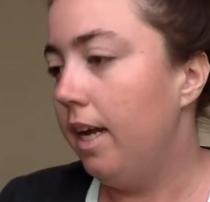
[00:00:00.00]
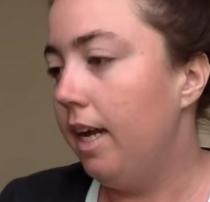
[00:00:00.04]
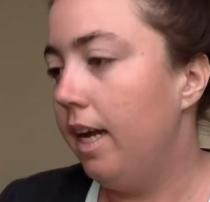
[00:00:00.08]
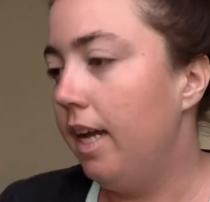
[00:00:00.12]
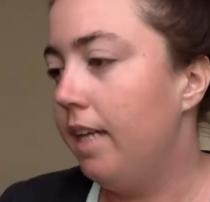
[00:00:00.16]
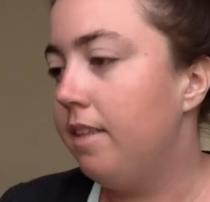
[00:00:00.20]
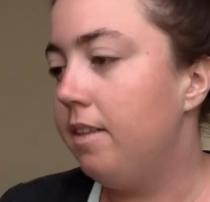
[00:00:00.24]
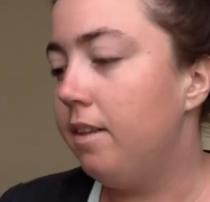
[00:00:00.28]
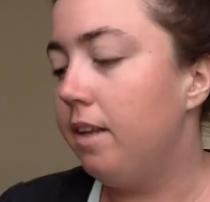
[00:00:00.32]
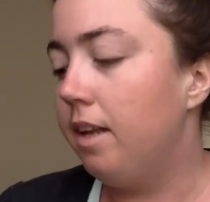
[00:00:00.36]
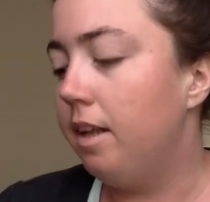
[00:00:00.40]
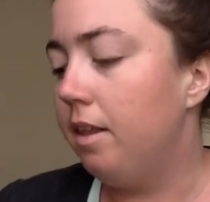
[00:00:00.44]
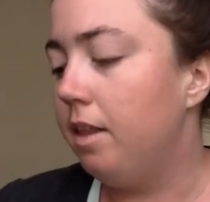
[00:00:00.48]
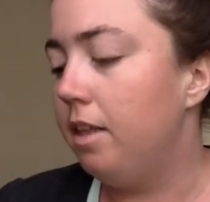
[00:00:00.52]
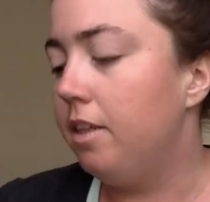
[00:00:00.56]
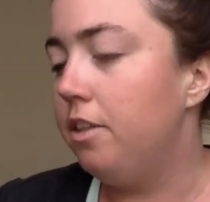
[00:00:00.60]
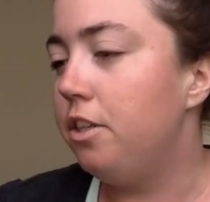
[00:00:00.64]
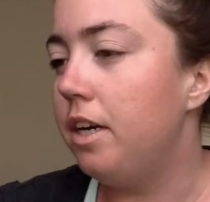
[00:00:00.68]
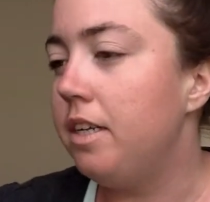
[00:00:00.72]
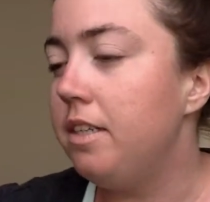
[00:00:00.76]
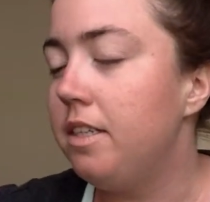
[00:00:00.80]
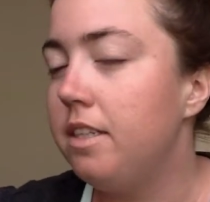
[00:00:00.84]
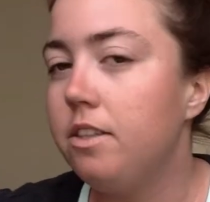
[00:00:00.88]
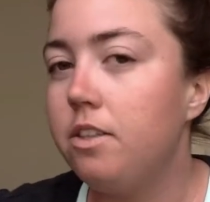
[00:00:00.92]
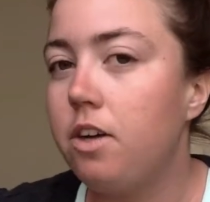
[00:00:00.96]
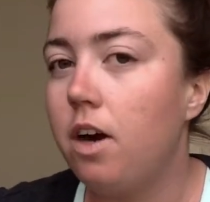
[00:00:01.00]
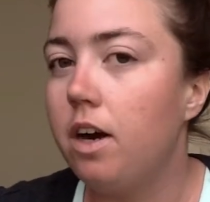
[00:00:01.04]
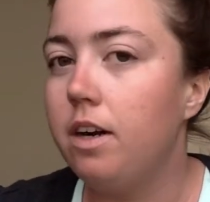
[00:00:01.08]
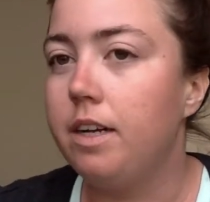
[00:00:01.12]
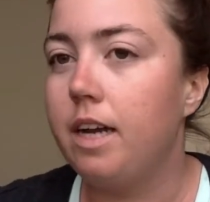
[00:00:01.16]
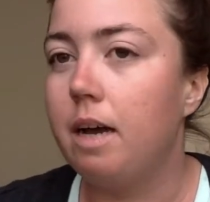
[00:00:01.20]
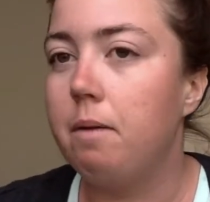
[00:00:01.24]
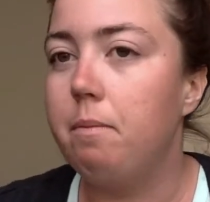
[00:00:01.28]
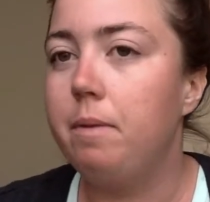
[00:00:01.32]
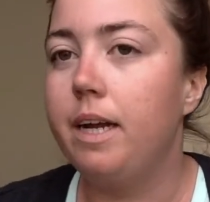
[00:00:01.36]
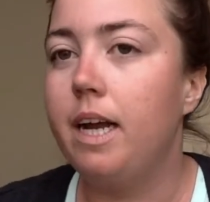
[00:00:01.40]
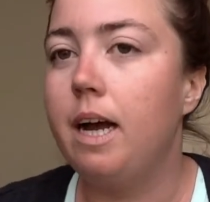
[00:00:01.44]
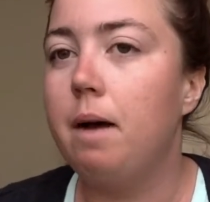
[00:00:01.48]
it's the Justice card
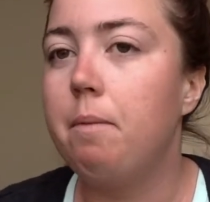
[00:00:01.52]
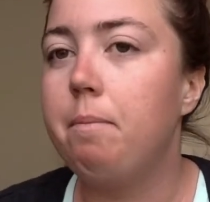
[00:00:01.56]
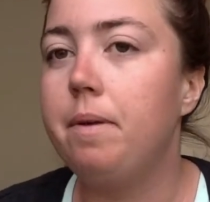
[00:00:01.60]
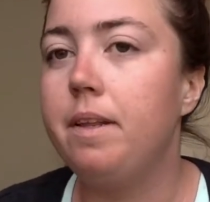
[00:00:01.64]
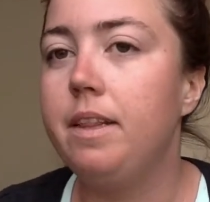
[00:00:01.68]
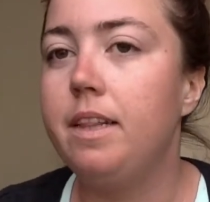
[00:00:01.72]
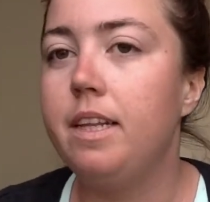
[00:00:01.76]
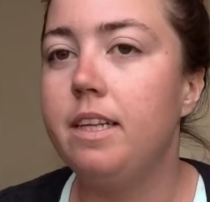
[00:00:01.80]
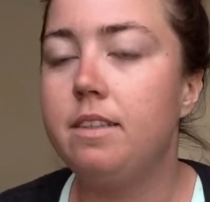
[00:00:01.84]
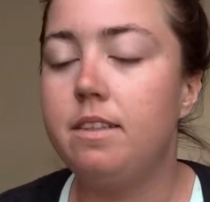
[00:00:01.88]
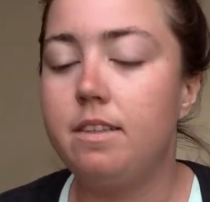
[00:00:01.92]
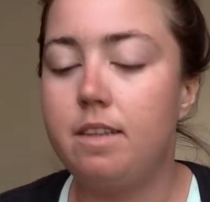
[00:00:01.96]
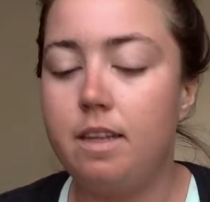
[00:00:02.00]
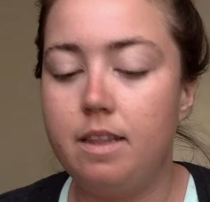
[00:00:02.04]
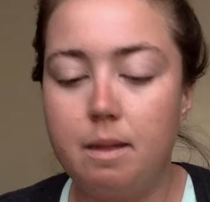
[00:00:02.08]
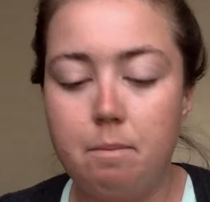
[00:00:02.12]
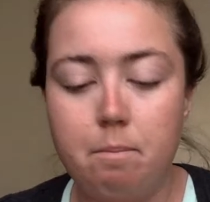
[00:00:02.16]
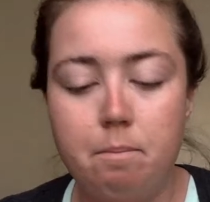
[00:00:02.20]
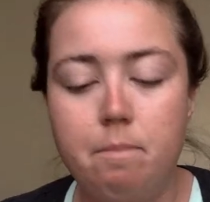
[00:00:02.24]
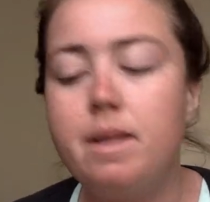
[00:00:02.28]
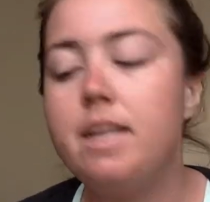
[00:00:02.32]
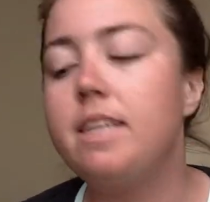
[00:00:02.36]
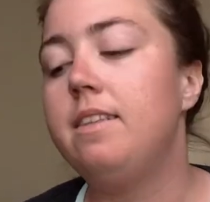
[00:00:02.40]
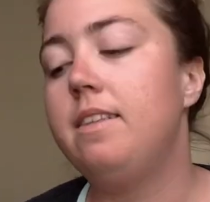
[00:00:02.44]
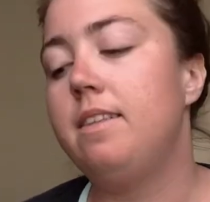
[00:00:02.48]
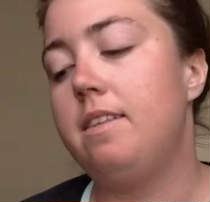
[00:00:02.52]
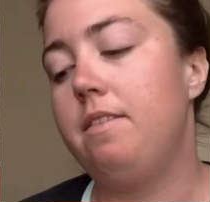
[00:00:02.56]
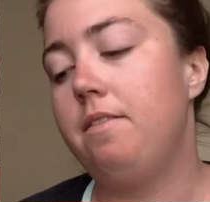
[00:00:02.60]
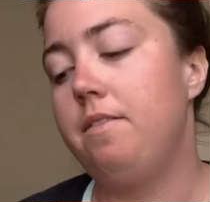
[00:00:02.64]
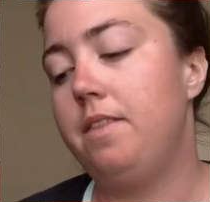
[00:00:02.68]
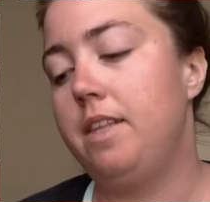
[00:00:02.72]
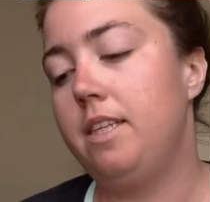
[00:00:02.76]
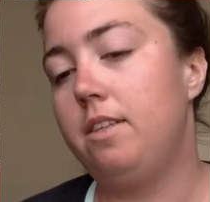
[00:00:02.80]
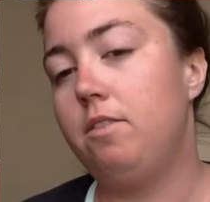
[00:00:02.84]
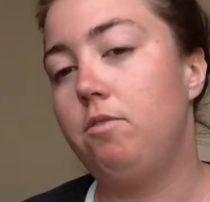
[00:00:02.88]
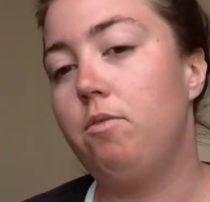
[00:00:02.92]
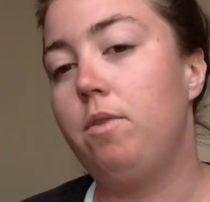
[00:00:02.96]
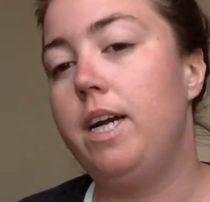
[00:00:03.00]
coming up in the midst of
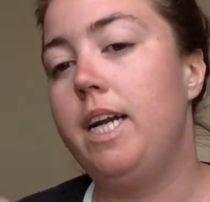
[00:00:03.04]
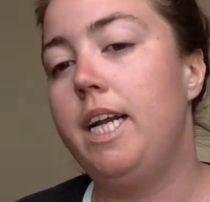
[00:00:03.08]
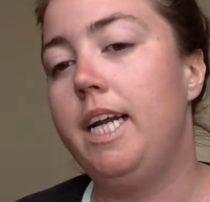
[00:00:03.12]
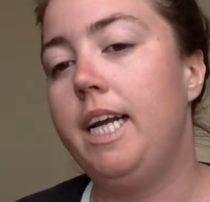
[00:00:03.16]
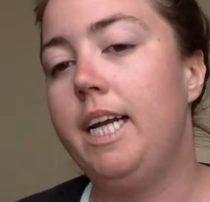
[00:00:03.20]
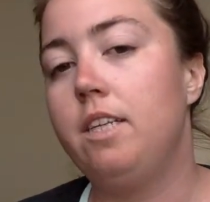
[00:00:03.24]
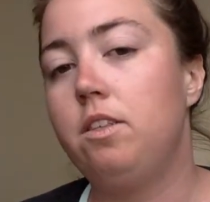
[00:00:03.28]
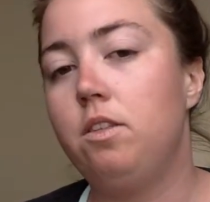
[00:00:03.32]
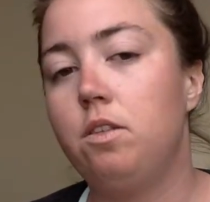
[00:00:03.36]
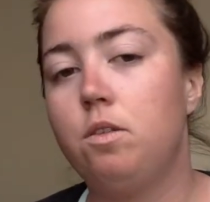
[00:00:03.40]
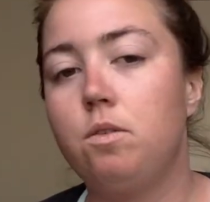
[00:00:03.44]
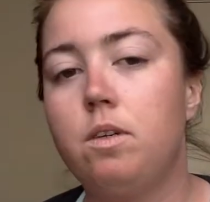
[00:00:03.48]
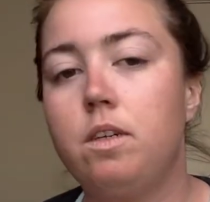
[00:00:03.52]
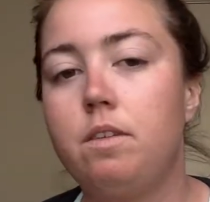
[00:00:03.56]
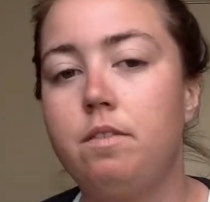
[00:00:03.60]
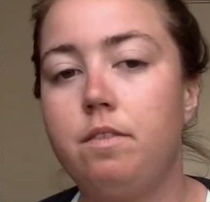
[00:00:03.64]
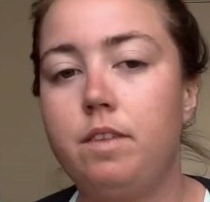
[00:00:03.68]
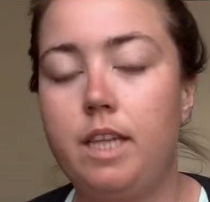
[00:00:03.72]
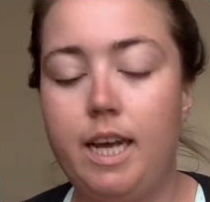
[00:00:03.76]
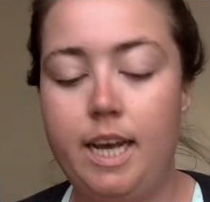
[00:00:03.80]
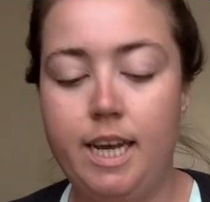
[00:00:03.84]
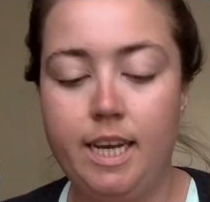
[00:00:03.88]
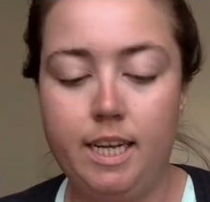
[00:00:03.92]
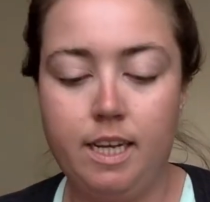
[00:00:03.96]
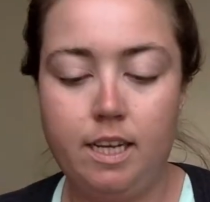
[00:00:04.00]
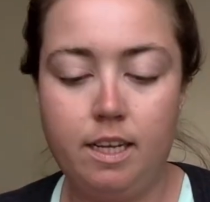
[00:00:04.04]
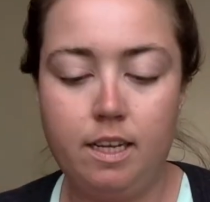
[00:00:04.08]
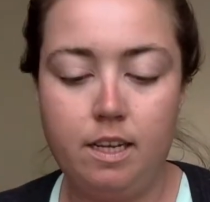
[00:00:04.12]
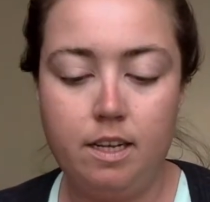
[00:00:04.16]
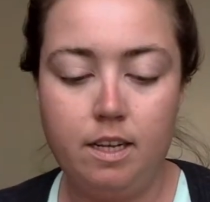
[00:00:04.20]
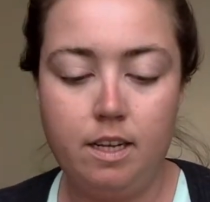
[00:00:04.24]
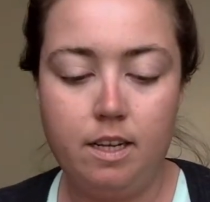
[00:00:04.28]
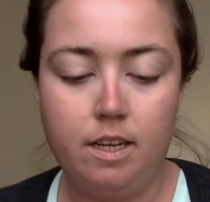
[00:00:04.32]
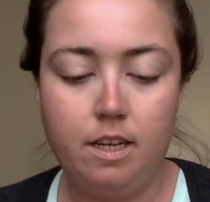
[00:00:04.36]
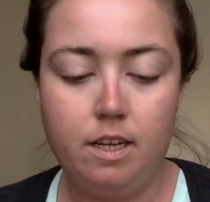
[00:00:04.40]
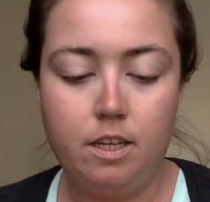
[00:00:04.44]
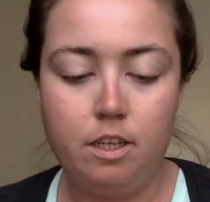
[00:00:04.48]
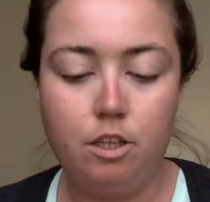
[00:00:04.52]
this reading is sort of like
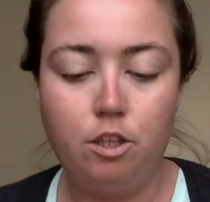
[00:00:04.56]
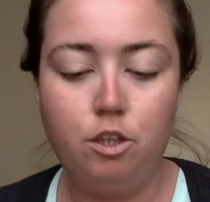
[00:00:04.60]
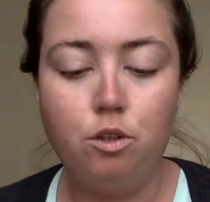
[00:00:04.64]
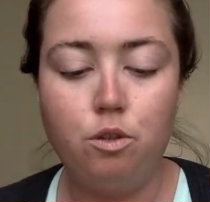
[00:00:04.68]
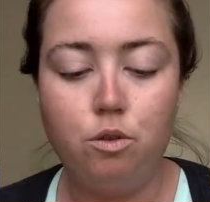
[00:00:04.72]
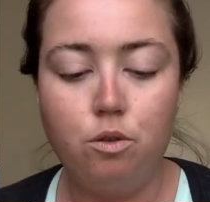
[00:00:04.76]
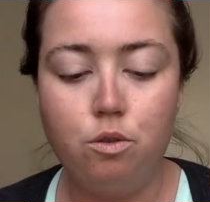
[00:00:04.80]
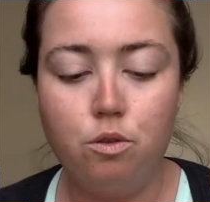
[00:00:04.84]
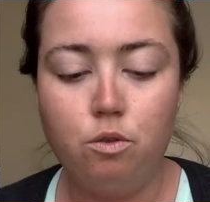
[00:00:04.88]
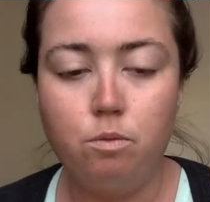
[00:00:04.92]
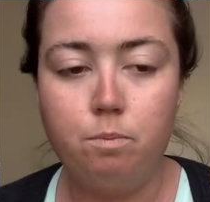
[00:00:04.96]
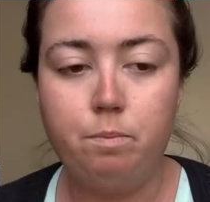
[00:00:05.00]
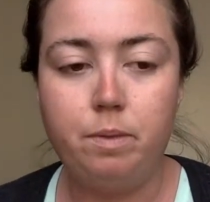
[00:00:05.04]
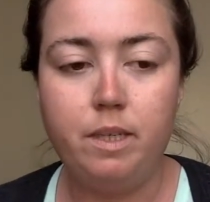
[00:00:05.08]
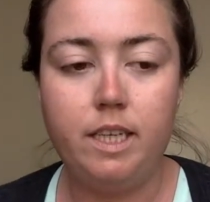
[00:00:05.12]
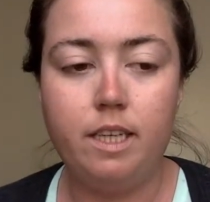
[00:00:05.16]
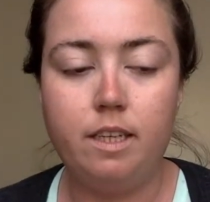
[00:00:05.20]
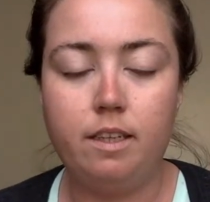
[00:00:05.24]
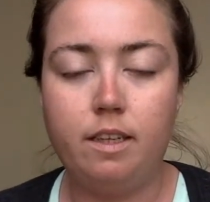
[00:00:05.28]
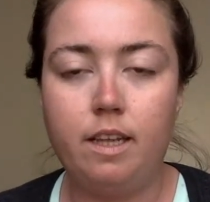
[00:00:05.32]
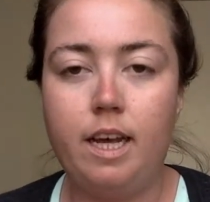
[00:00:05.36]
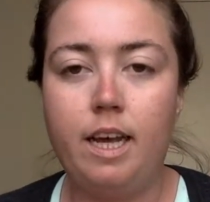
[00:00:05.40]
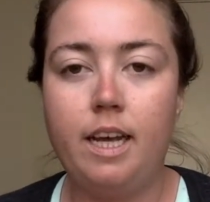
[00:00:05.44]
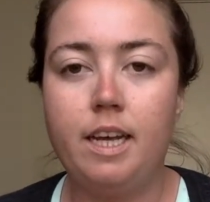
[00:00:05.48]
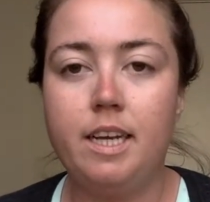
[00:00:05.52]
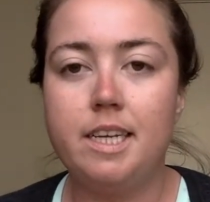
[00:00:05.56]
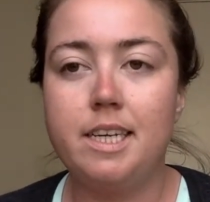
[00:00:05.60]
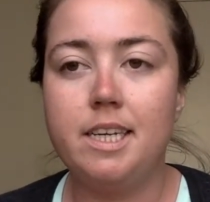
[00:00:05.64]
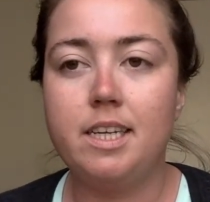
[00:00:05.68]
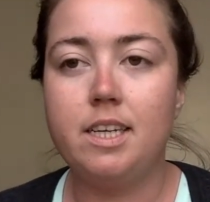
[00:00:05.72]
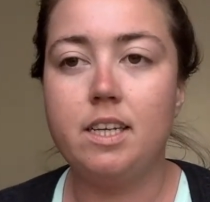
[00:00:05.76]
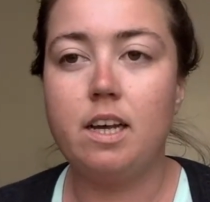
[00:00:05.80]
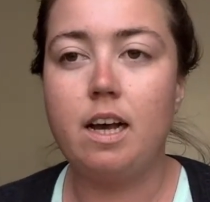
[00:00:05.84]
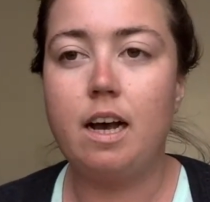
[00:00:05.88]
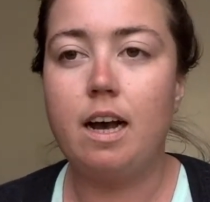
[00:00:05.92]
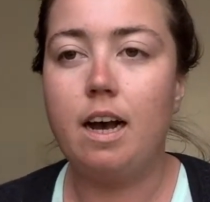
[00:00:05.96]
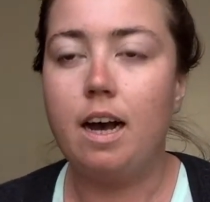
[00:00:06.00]
you being like,